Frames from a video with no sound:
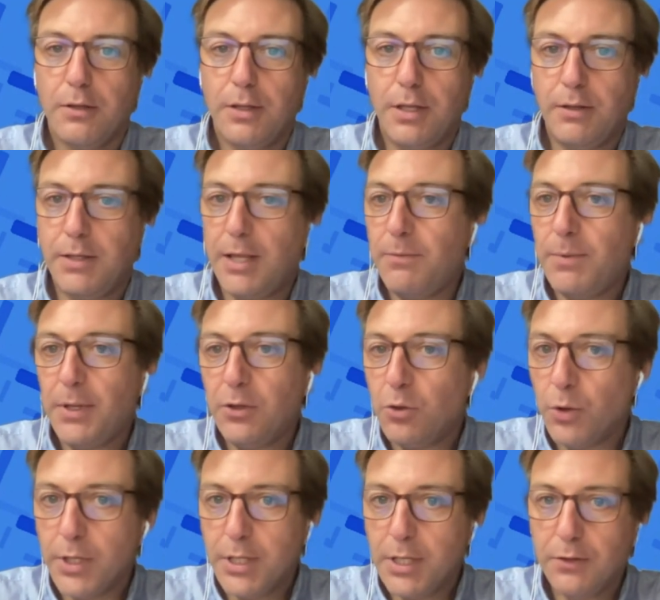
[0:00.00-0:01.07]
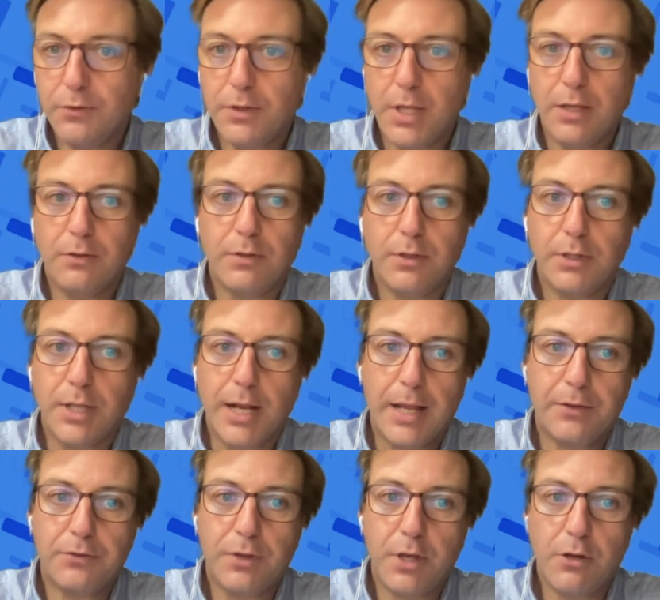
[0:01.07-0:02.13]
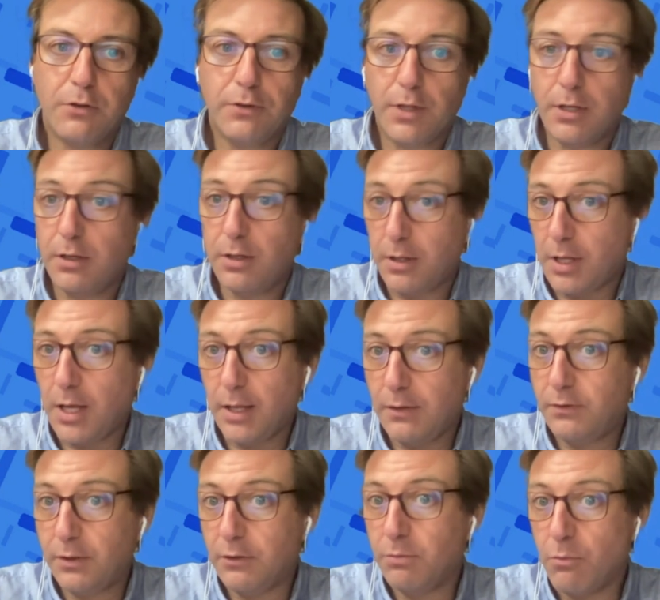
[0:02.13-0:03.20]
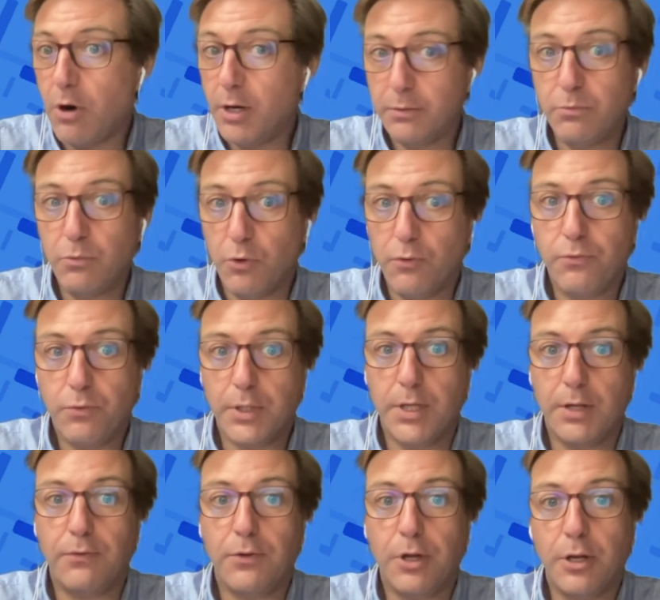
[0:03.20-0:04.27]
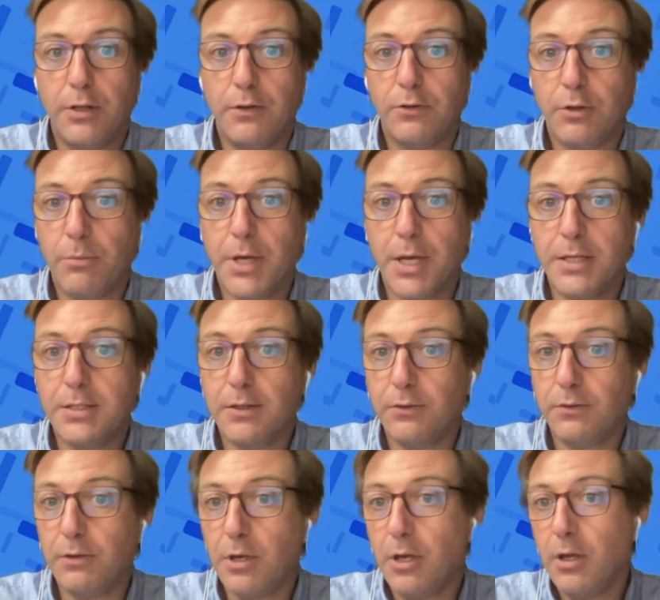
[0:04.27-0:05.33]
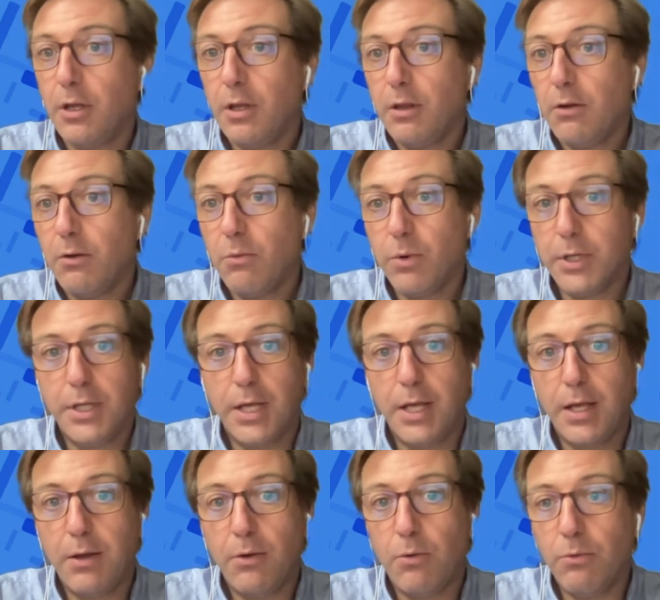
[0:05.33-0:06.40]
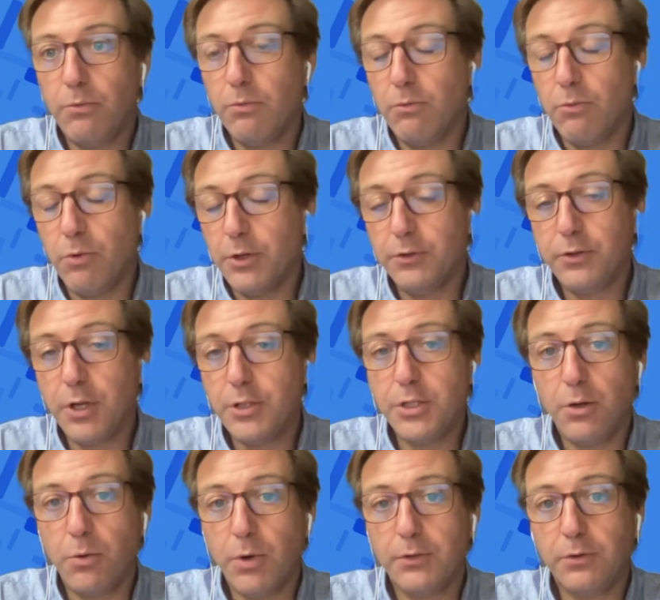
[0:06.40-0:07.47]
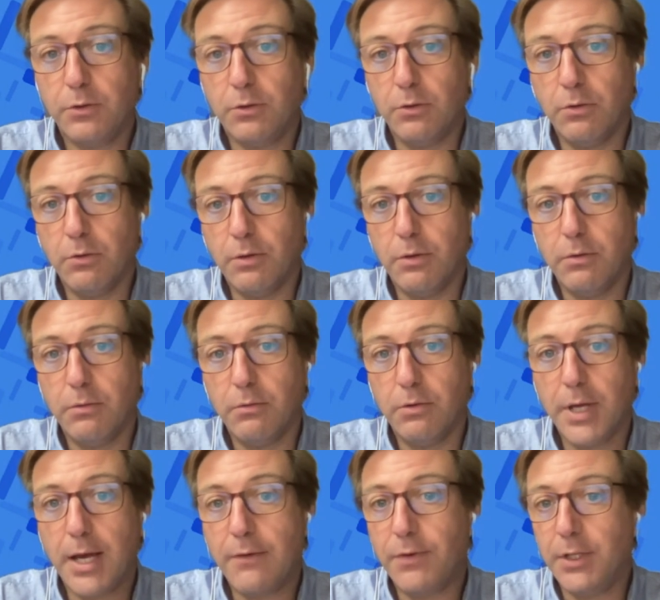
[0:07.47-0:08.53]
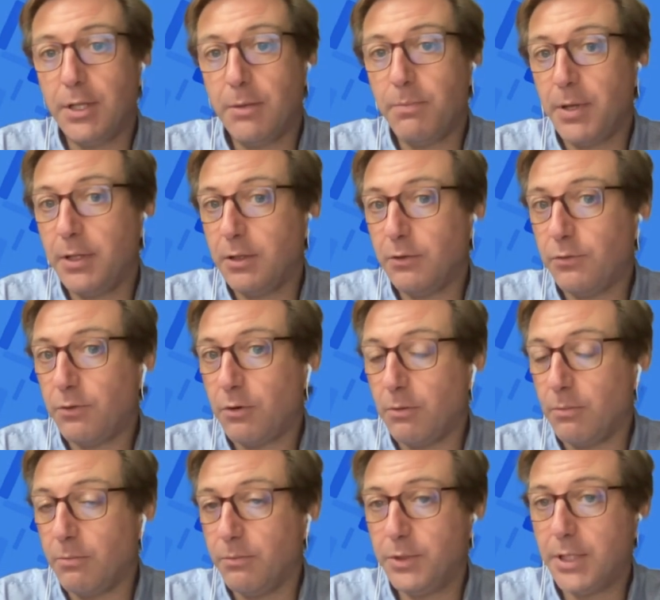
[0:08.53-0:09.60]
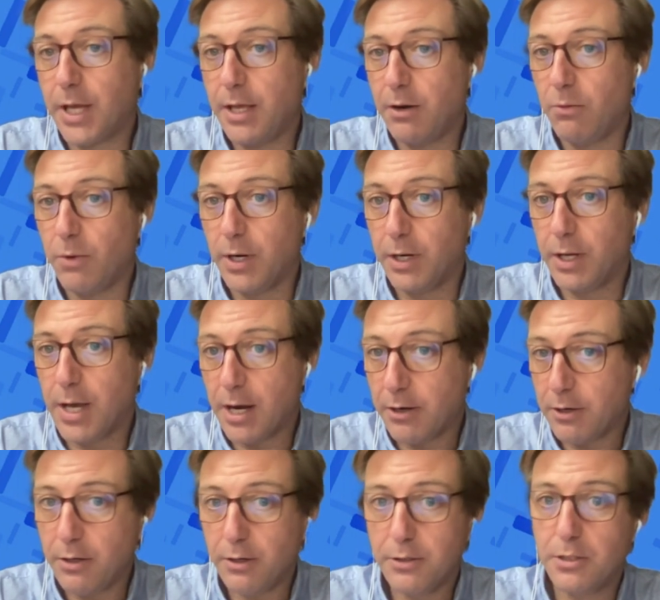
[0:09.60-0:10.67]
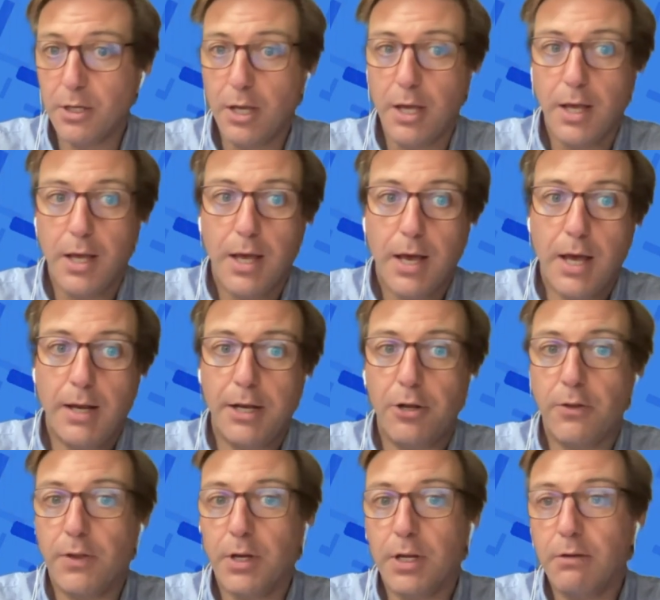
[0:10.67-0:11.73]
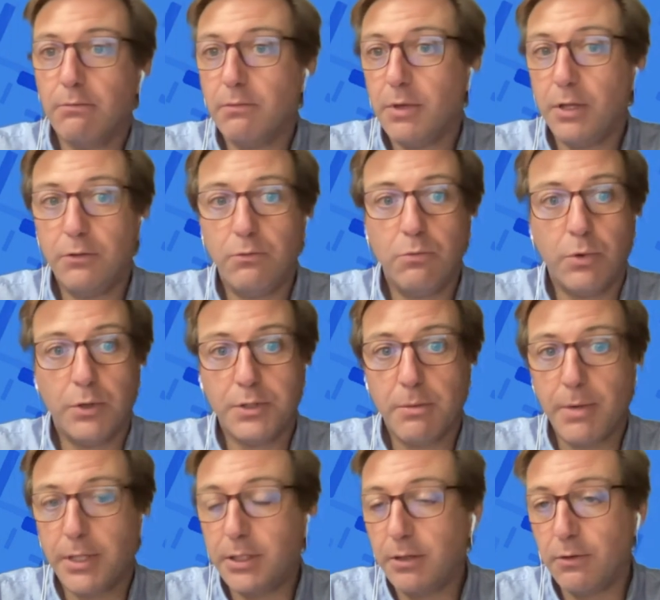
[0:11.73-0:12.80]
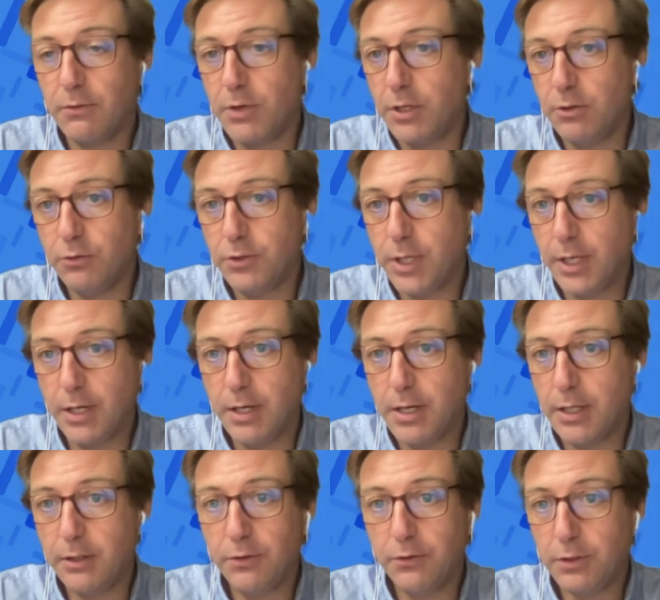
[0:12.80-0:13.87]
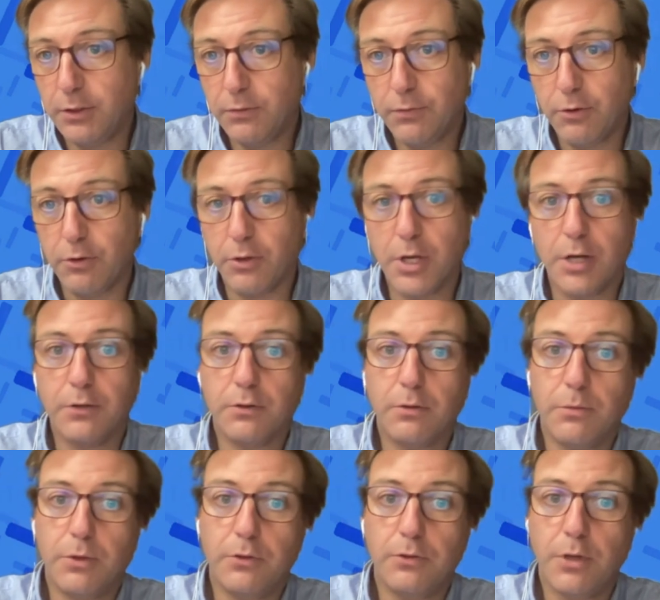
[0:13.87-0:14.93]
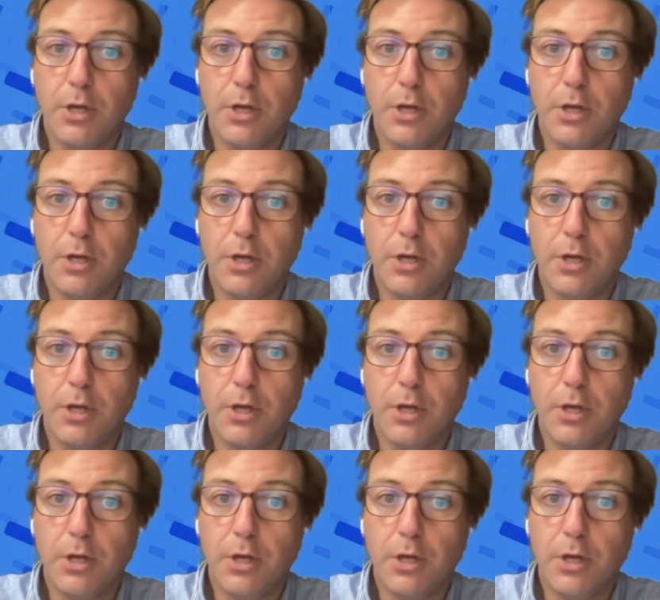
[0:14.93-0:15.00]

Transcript: They've been doing these things in the last years, and it's a smart move what they've done. In some cases, what they were searching was to have independence from tier one carriers. And in other, it was a matter of reducing latencies for customers.